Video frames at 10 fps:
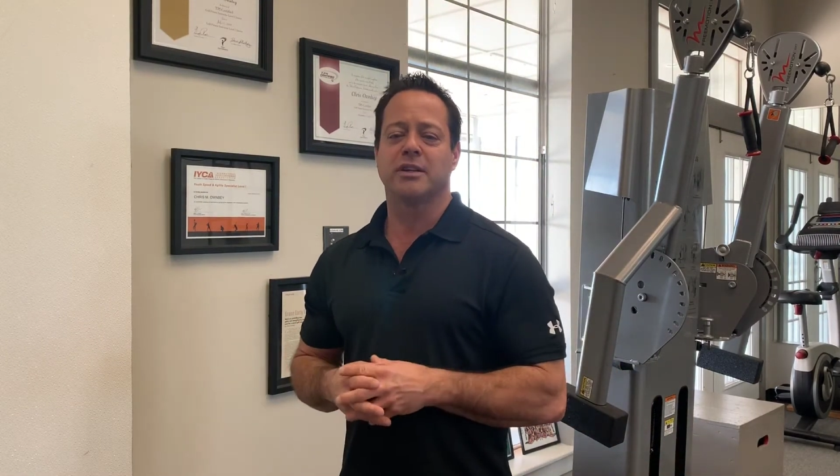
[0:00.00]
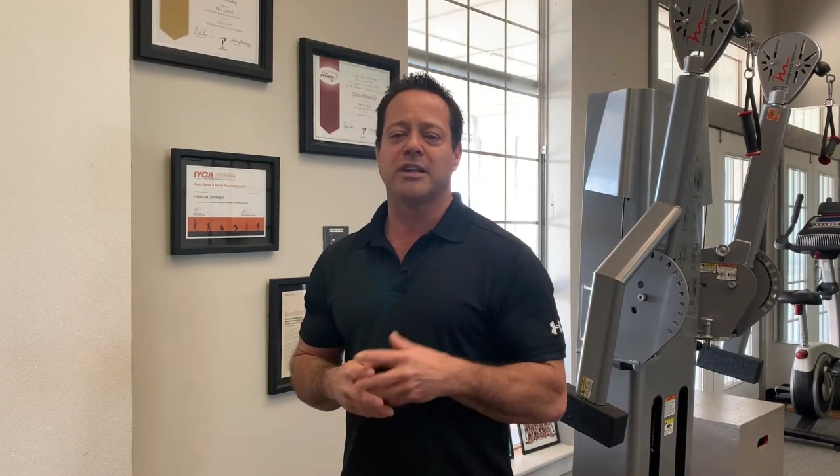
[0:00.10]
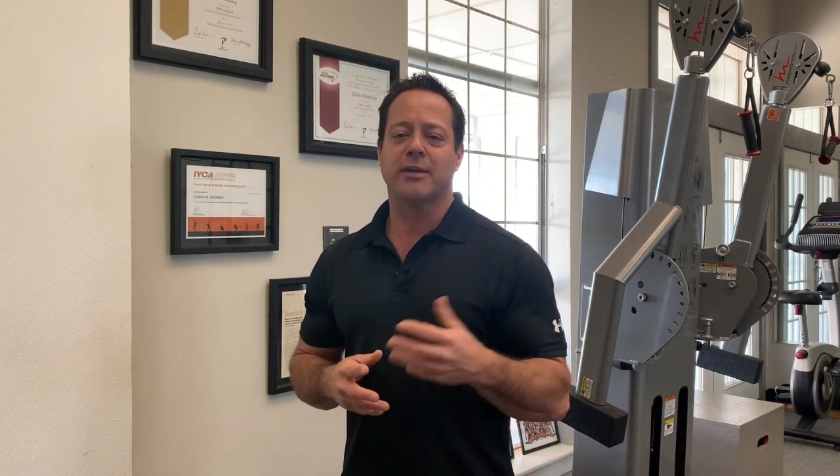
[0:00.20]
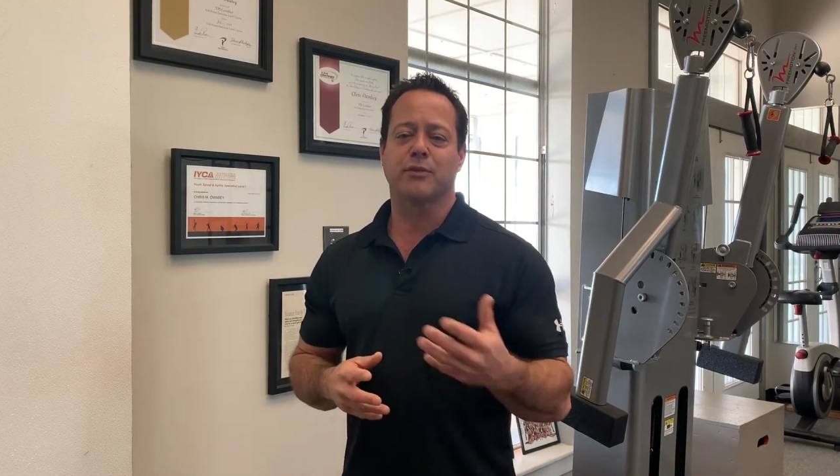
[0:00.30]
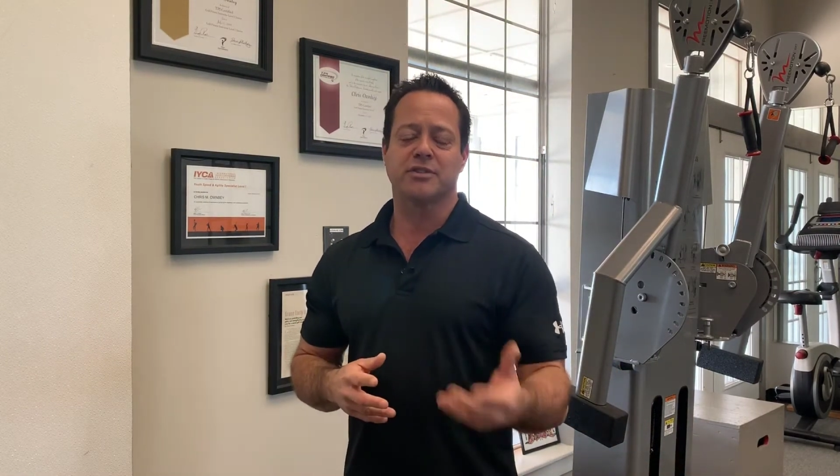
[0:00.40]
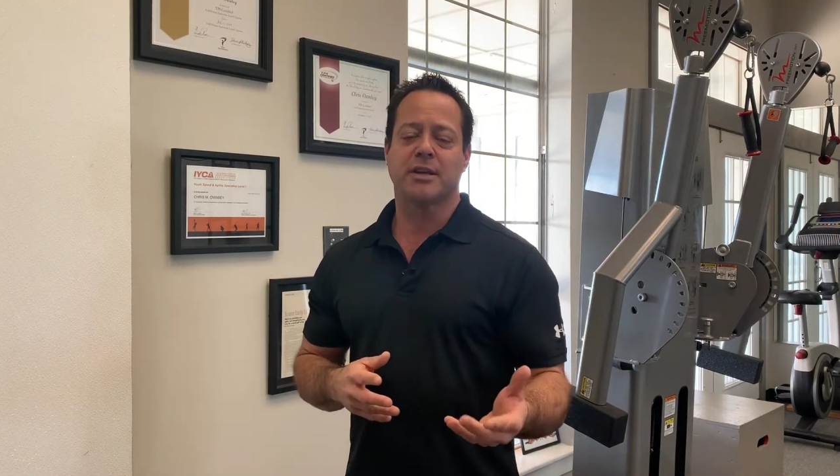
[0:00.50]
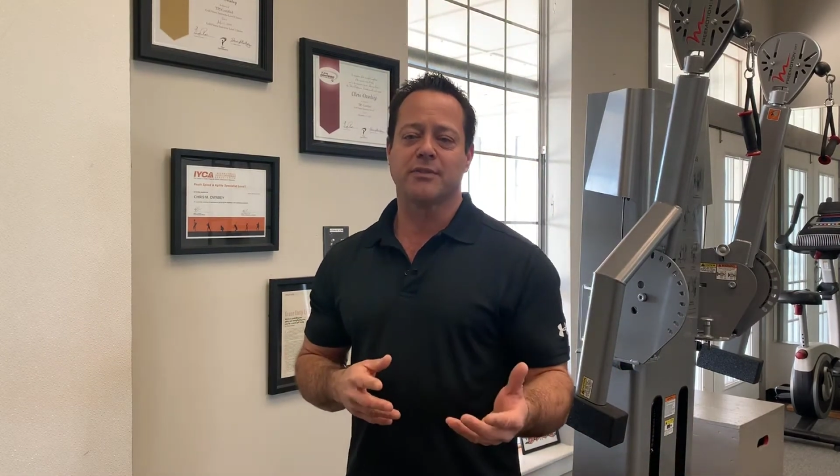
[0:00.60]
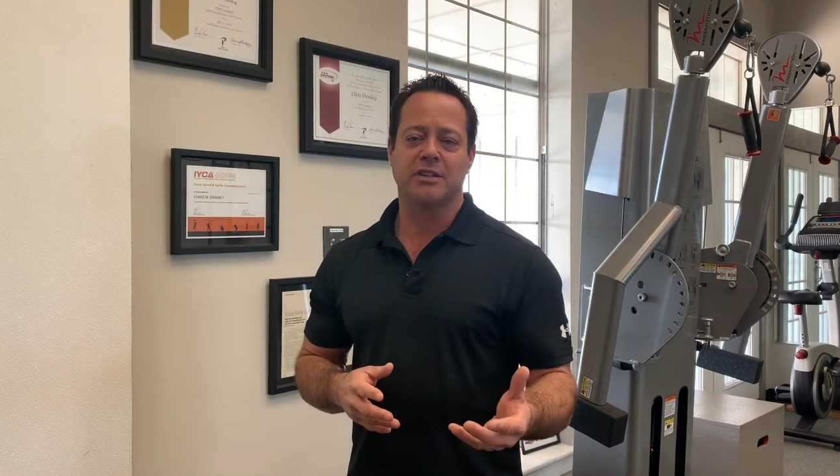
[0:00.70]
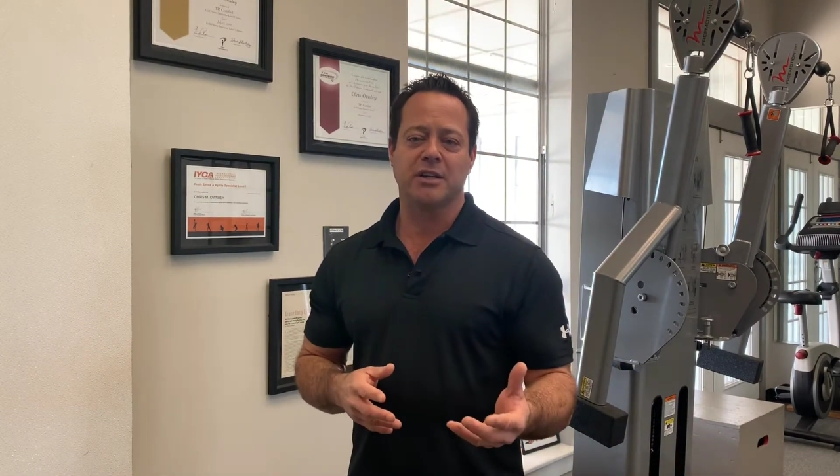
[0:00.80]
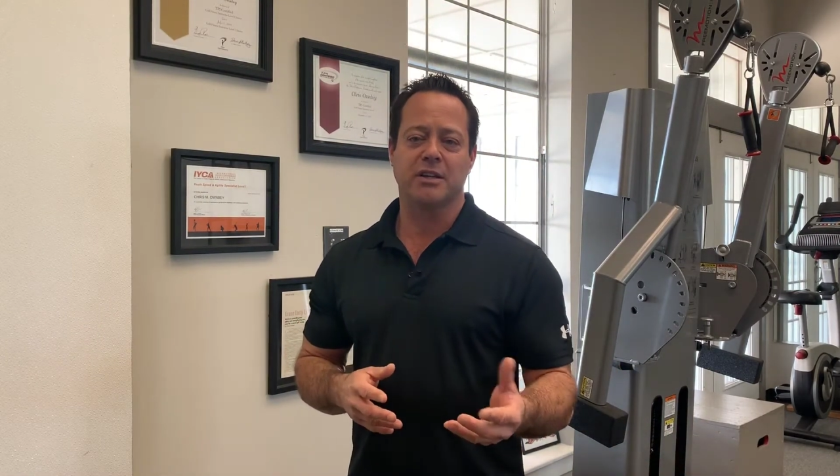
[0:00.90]
did that for
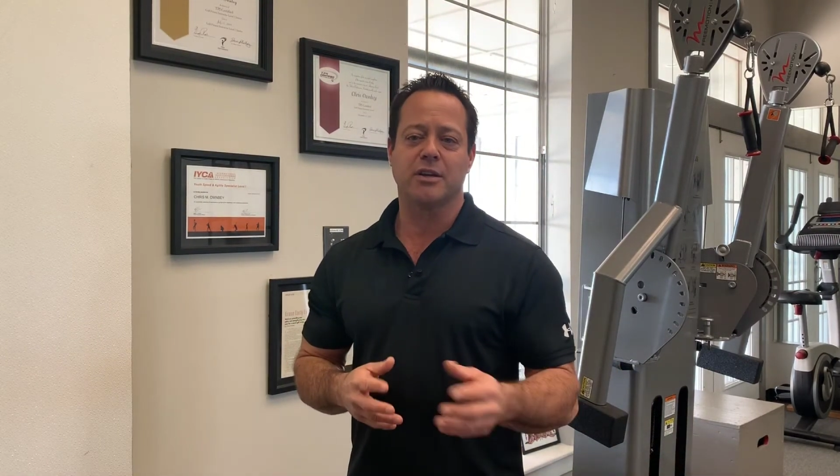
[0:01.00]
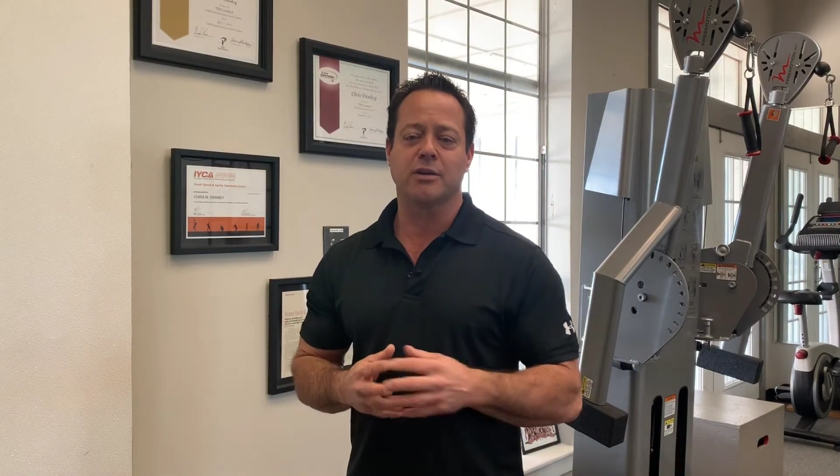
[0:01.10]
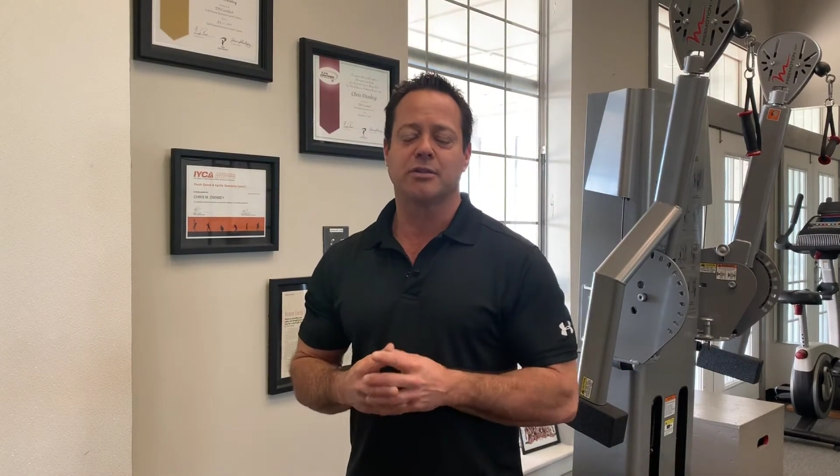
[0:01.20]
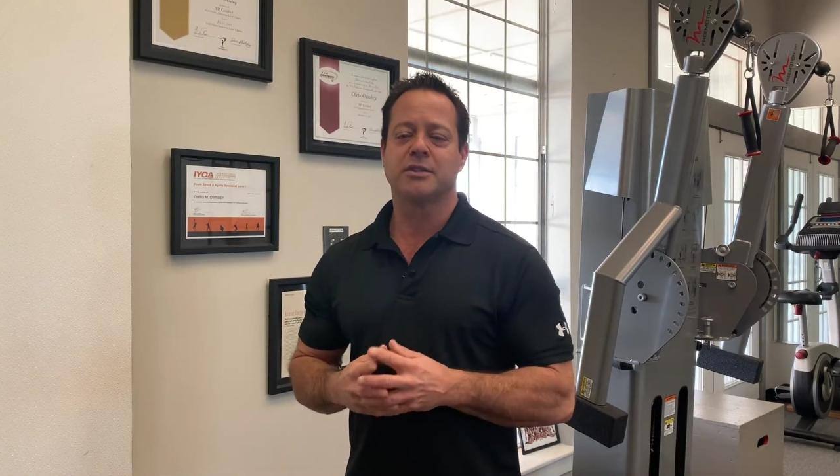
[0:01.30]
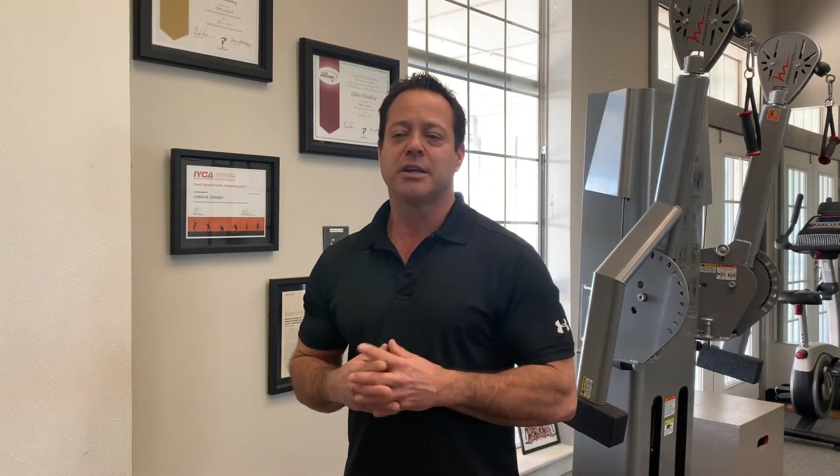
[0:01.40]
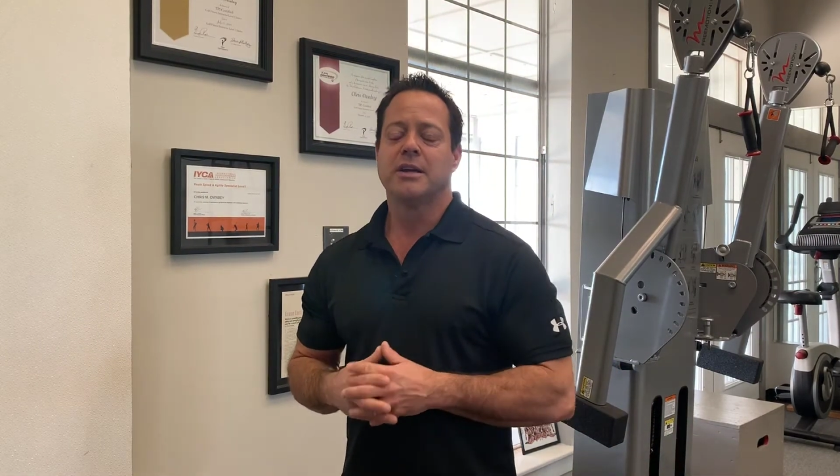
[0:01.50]
17 years,